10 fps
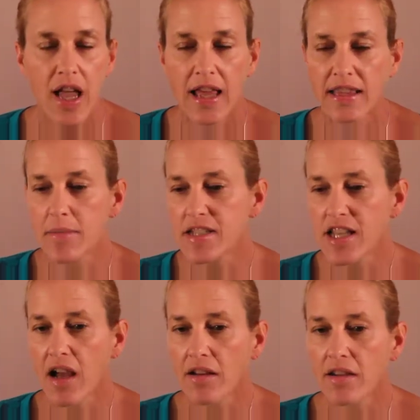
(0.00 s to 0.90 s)
And let me
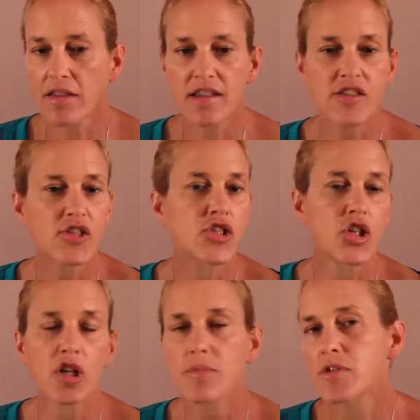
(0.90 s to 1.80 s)
tell you, these
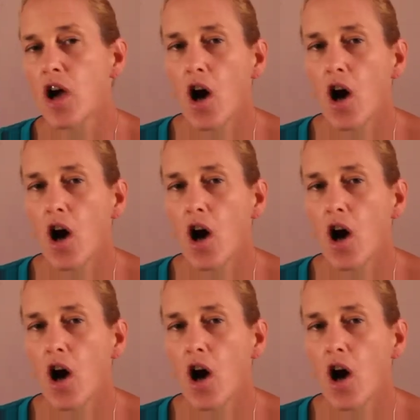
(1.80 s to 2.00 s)
germs